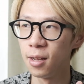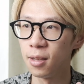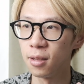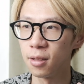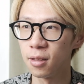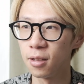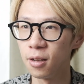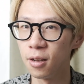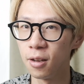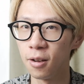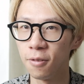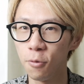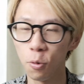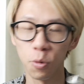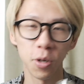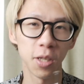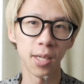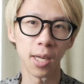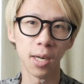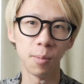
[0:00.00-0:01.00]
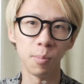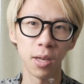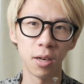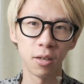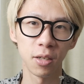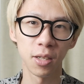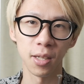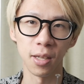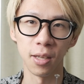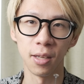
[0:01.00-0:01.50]
the 40
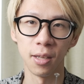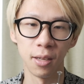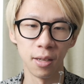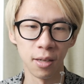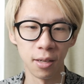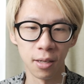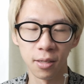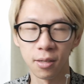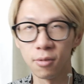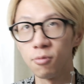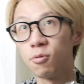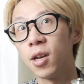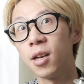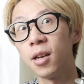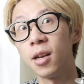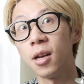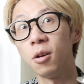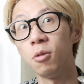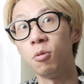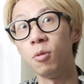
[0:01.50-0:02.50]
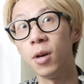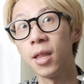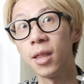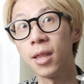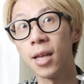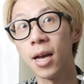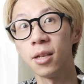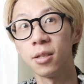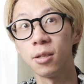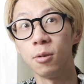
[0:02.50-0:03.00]
centimeters is right now
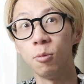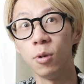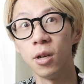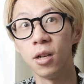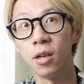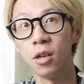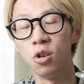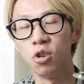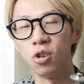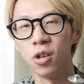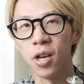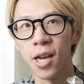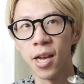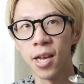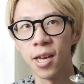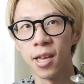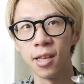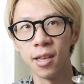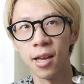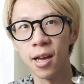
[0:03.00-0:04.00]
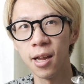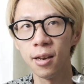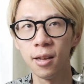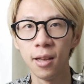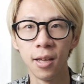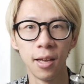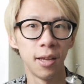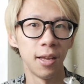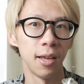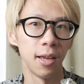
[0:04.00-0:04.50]
1,180 yen,
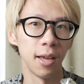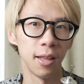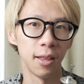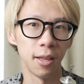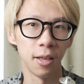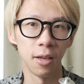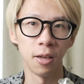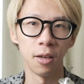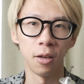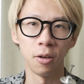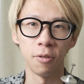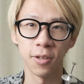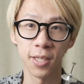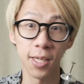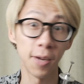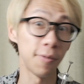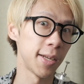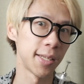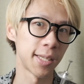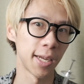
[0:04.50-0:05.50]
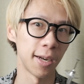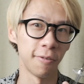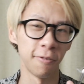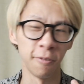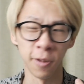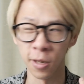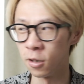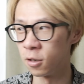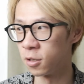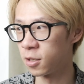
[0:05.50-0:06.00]
and the 70
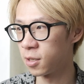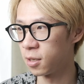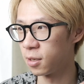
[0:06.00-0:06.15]
centimeter